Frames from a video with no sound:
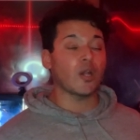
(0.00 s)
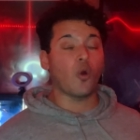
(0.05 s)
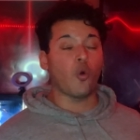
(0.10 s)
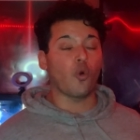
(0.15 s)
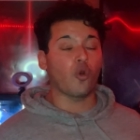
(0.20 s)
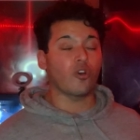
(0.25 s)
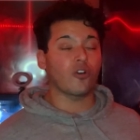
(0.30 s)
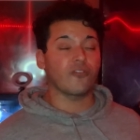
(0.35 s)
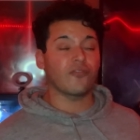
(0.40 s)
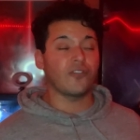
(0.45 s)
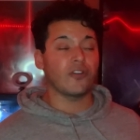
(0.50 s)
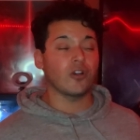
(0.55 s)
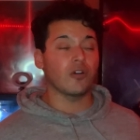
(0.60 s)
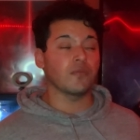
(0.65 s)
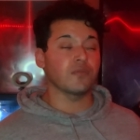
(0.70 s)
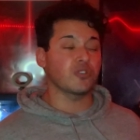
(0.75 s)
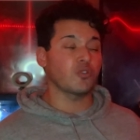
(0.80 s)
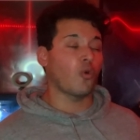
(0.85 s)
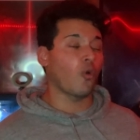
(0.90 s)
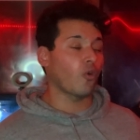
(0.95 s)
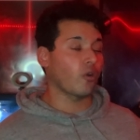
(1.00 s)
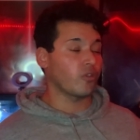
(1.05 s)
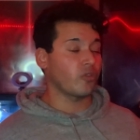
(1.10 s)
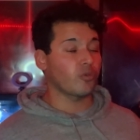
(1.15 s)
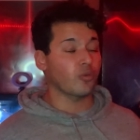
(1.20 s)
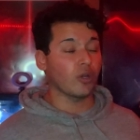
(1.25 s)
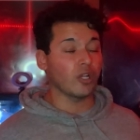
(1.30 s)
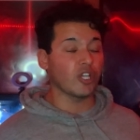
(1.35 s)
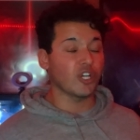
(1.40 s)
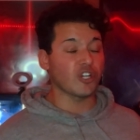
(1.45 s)
horror films, horror
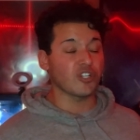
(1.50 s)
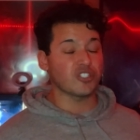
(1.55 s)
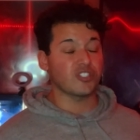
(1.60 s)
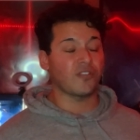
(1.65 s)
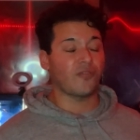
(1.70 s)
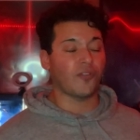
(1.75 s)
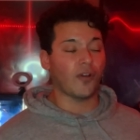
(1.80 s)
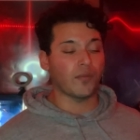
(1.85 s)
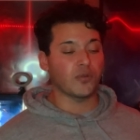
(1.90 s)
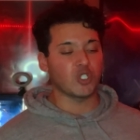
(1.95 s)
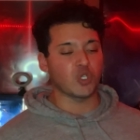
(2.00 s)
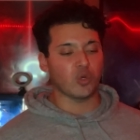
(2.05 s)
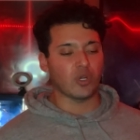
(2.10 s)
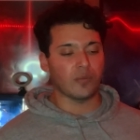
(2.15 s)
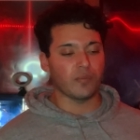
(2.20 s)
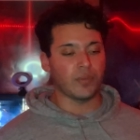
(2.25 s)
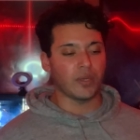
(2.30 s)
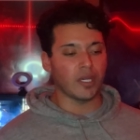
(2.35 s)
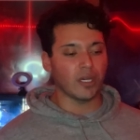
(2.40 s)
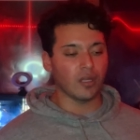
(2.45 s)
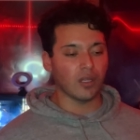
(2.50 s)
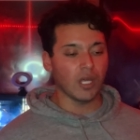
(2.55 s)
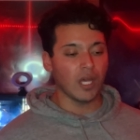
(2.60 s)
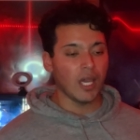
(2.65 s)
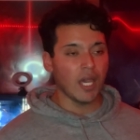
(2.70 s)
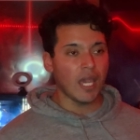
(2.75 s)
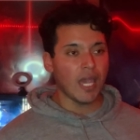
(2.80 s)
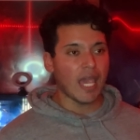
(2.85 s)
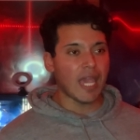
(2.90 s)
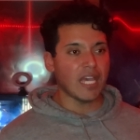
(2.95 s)
thrillers from Jordan Peele,
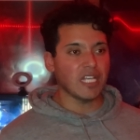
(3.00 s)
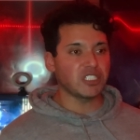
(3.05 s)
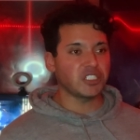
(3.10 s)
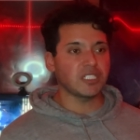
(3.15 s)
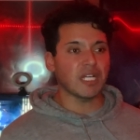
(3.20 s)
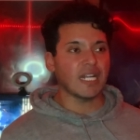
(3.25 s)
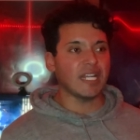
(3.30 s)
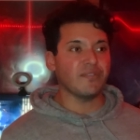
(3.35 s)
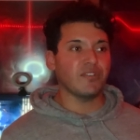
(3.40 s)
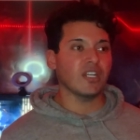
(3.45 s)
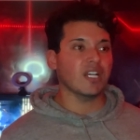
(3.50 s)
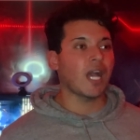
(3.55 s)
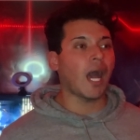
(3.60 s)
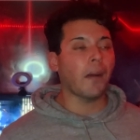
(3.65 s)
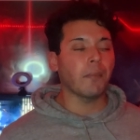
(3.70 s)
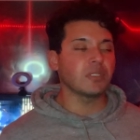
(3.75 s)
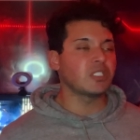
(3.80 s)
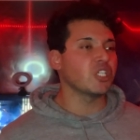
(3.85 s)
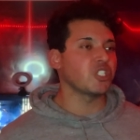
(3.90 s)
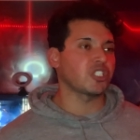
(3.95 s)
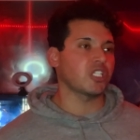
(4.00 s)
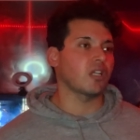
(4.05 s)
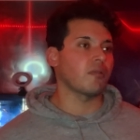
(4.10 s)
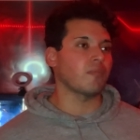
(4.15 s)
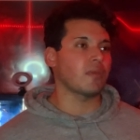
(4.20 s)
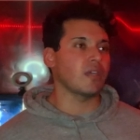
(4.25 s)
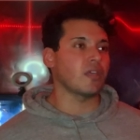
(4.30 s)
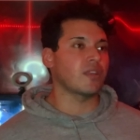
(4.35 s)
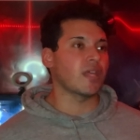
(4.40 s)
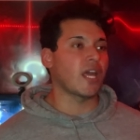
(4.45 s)
it's not even a competition to
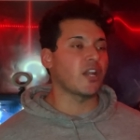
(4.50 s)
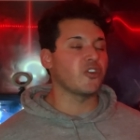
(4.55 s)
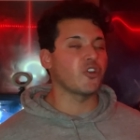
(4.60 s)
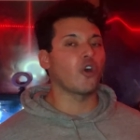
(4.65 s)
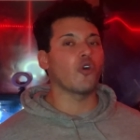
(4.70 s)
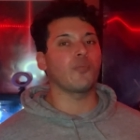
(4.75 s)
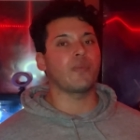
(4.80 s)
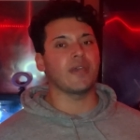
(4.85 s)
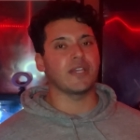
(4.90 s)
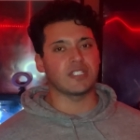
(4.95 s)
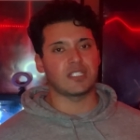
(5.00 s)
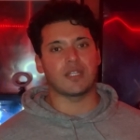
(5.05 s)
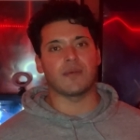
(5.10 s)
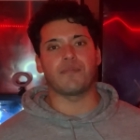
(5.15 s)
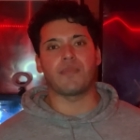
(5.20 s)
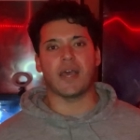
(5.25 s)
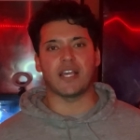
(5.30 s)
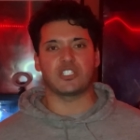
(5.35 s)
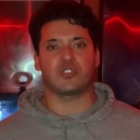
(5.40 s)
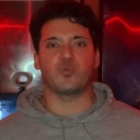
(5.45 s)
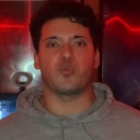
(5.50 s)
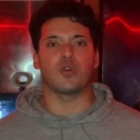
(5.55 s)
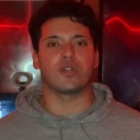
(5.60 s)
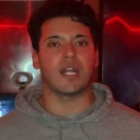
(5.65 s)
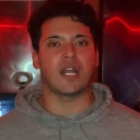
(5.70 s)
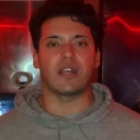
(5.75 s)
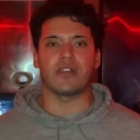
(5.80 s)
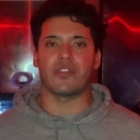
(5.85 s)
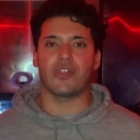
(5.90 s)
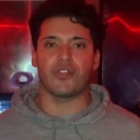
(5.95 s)
me that Nope is the best one
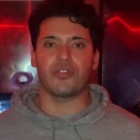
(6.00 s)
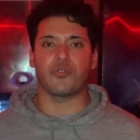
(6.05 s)
out of the